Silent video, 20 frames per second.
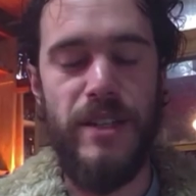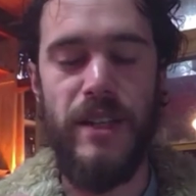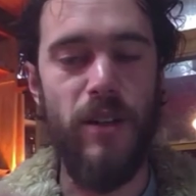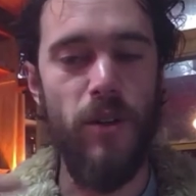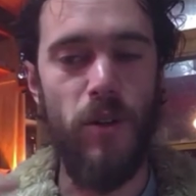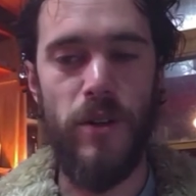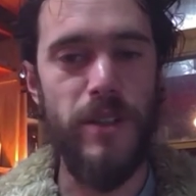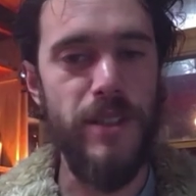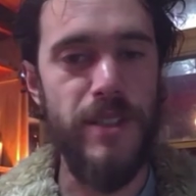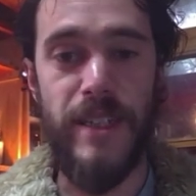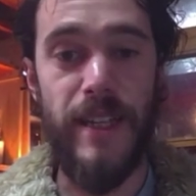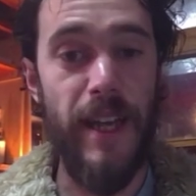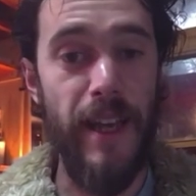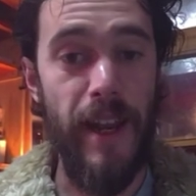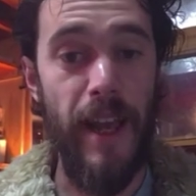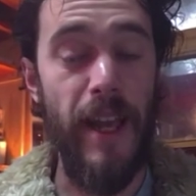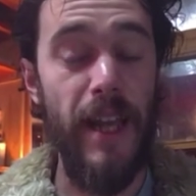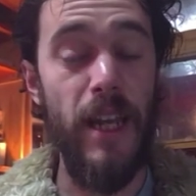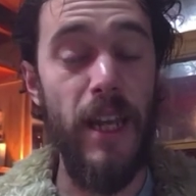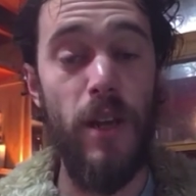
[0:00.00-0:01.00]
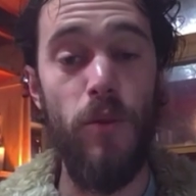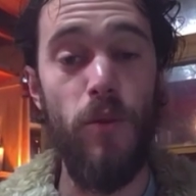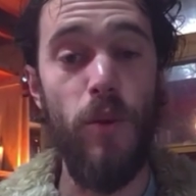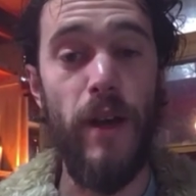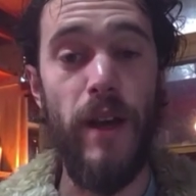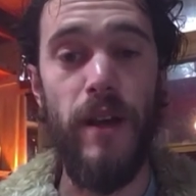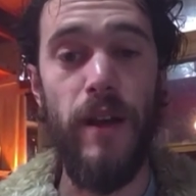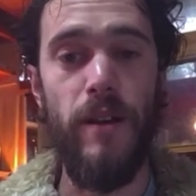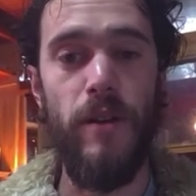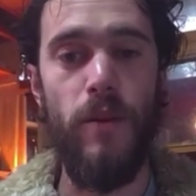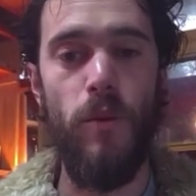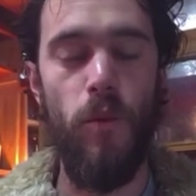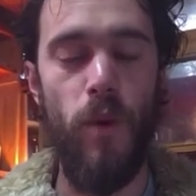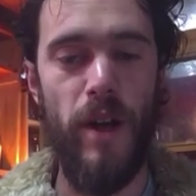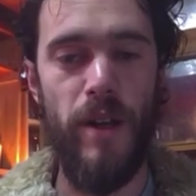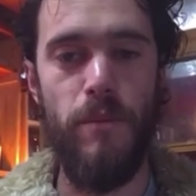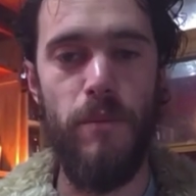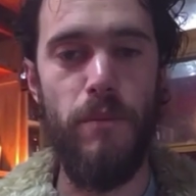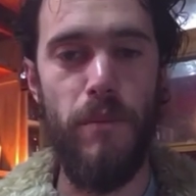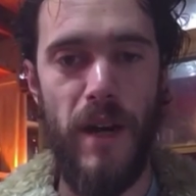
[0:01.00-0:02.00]
in order to get anywhere,
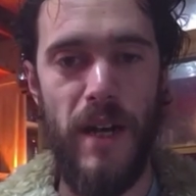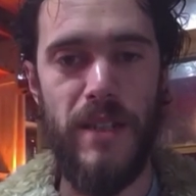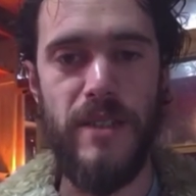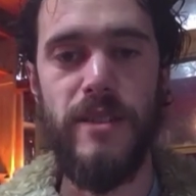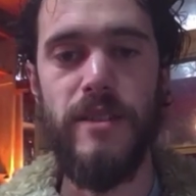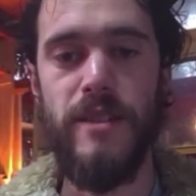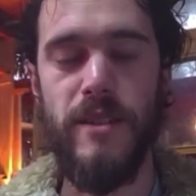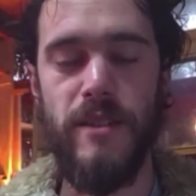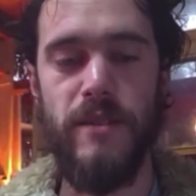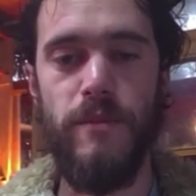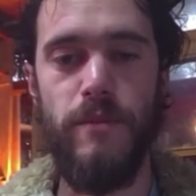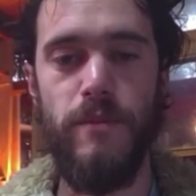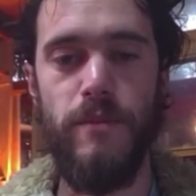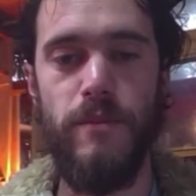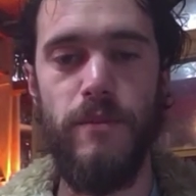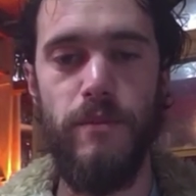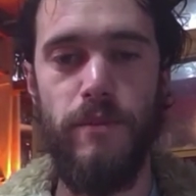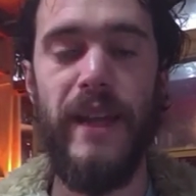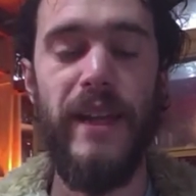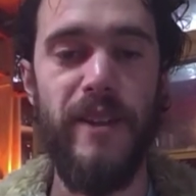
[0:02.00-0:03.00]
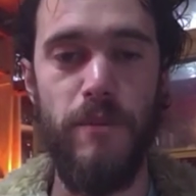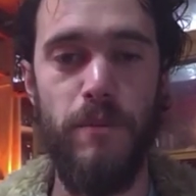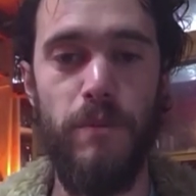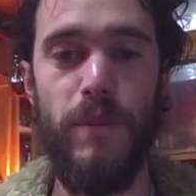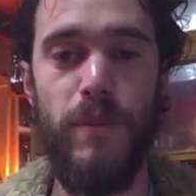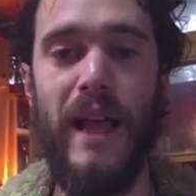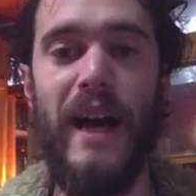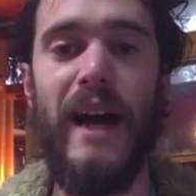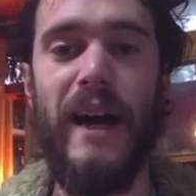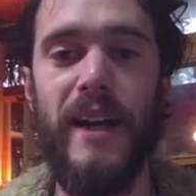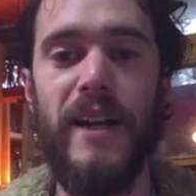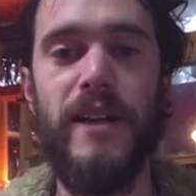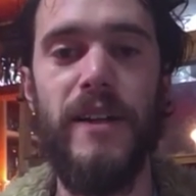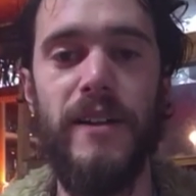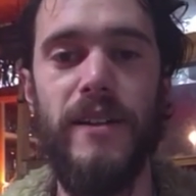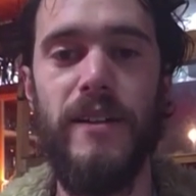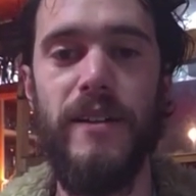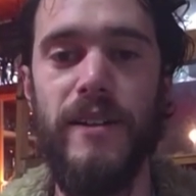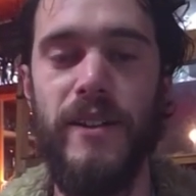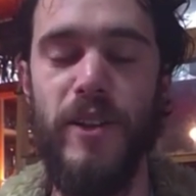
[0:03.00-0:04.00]
one must make it
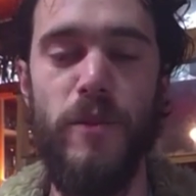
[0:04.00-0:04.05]
black.